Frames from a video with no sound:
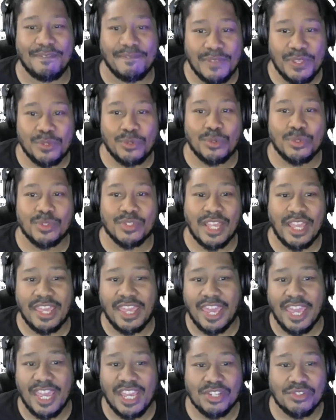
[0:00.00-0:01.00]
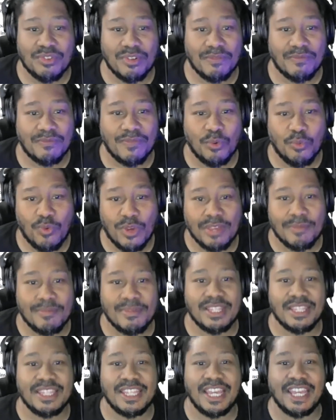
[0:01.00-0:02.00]
fuels a hatred for
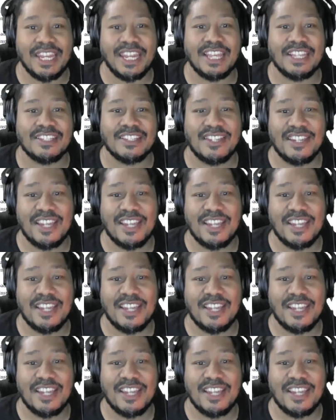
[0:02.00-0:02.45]
women that has